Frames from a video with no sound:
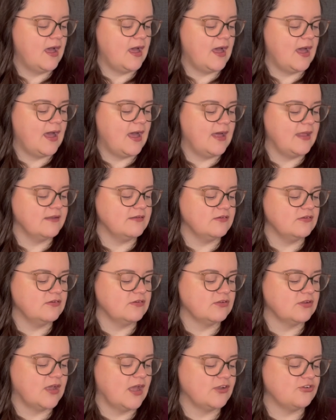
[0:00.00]
and
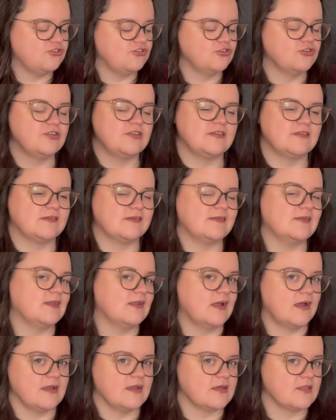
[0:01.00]
I just didn't
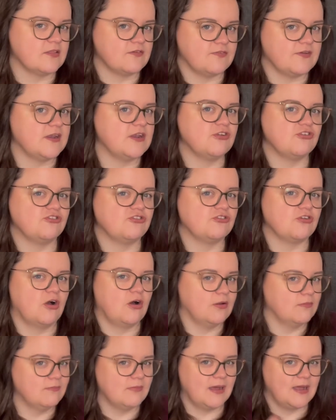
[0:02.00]
like the finish
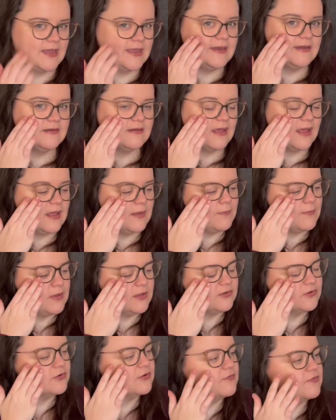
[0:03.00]
on mine. I
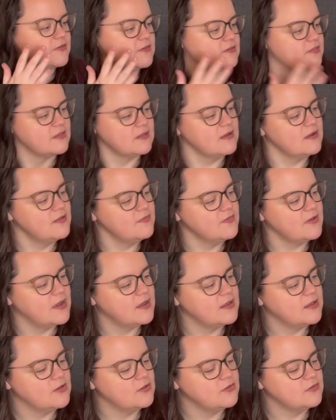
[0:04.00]
don't know if it's the yarn that I
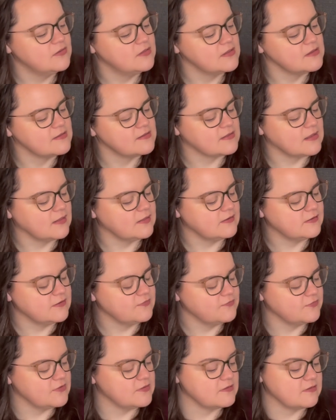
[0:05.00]
use that's slightly
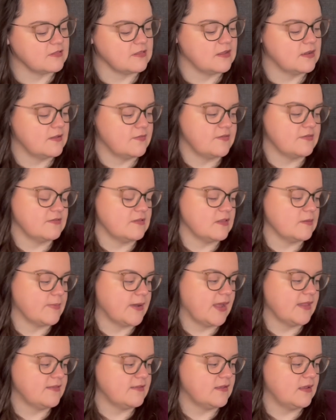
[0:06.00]
different to the yarn that's in the
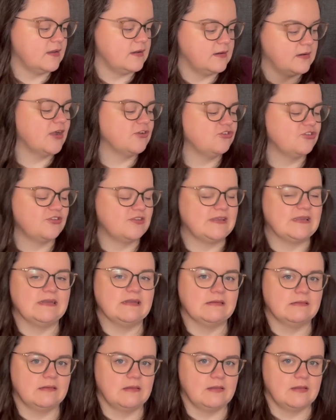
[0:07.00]
pattern. I just
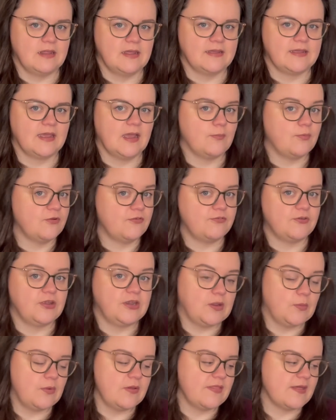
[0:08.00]
didn't like it. I preferred
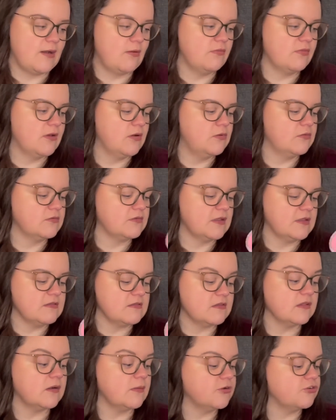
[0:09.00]
it without those, and
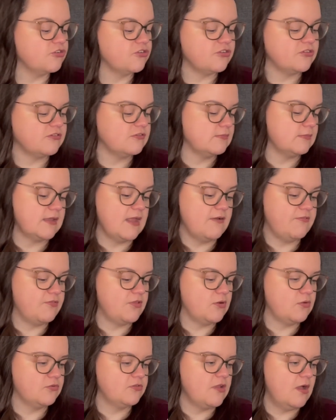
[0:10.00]
so I just left
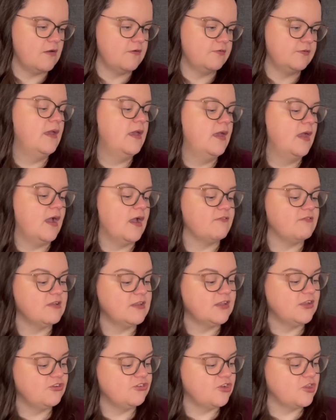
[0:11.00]
those off. I
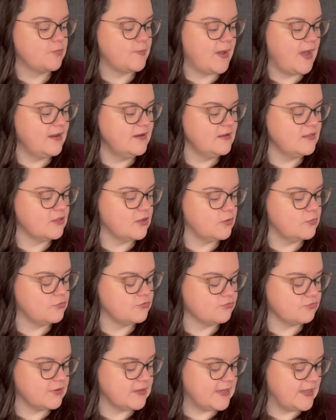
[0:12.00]
really enjoyed the pattern. I thought it
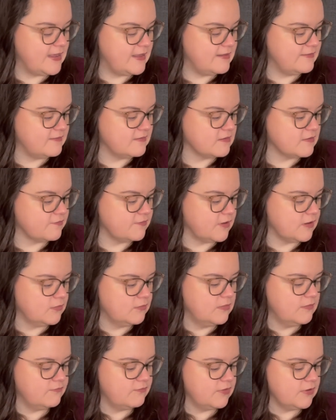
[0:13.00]
was really easy to follow
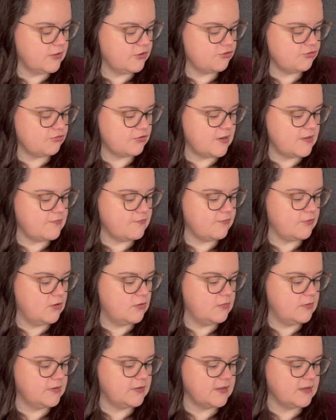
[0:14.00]
and really
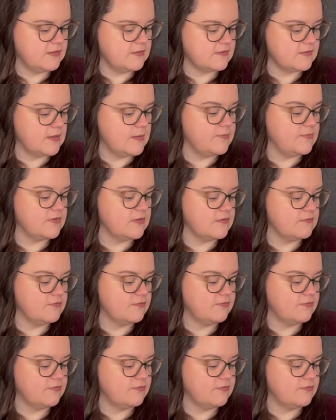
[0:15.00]
straightforward in terms of